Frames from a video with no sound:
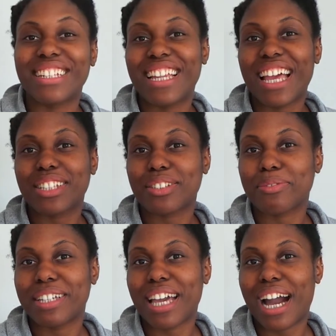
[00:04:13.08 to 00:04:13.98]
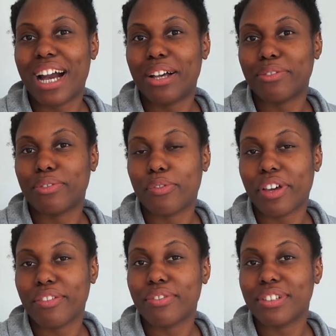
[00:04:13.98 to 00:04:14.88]
And next we have
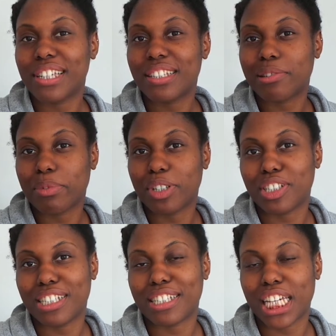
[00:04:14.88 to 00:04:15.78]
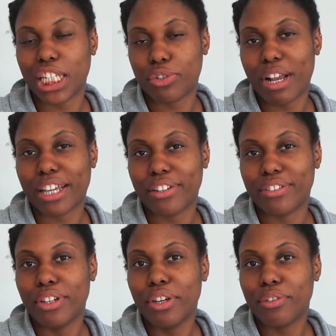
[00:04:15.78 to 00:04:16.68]
Faithfulness, which is a
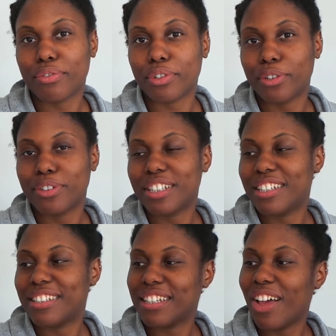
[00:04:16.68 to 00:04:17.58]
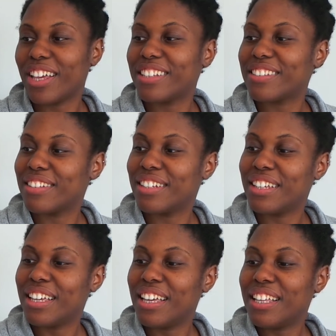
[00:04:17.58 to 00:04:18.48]
dragon fruit slice.
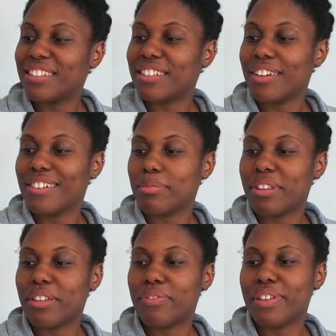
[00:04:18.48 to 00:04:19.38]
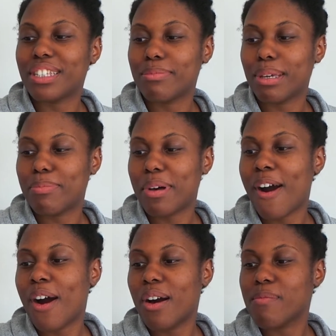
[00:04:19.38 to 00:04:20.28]
It's a nice one that fits in my
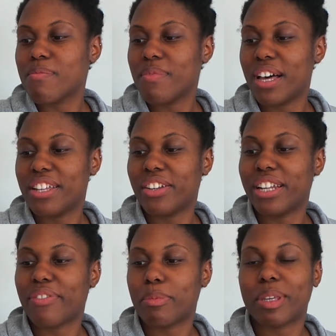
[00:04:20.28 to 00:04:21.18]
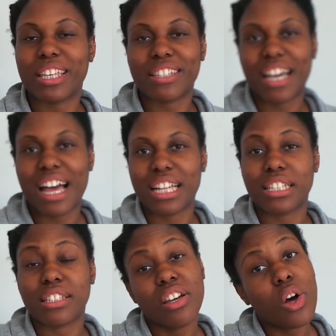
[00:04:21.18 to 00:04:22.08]
palm. I don't have the biggest
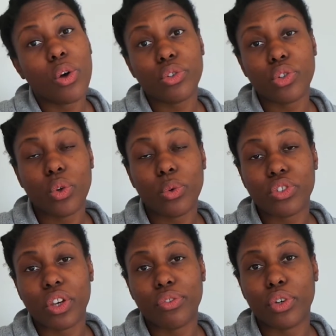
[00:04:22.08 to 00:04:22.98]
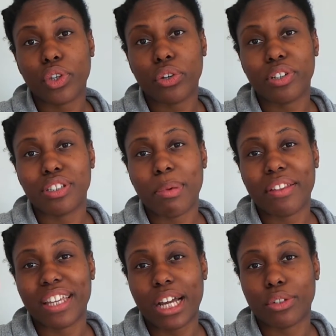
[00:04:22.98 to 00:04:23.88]
hands. So also, if you're curious
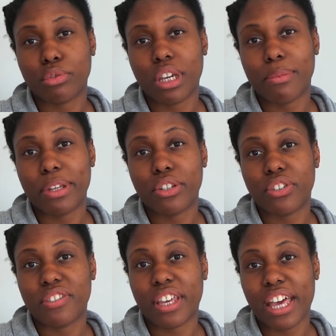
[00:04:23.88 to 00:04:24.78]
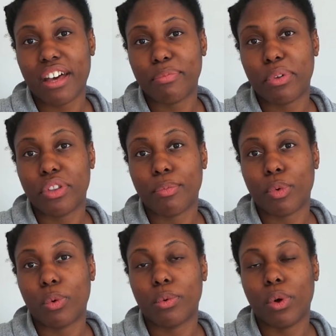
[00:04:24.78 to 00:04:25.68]
about the actual dimensions, I have put them
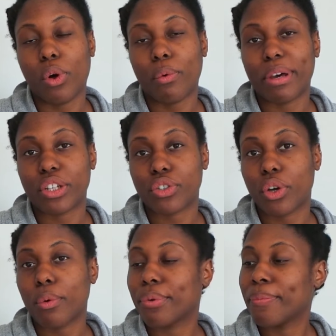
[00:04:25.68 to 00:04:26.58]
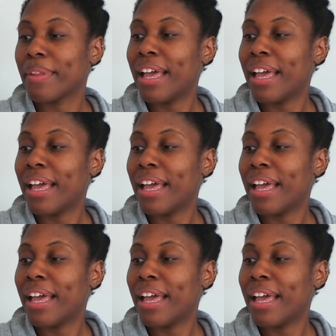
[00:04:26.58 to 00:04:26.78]
all on my shop.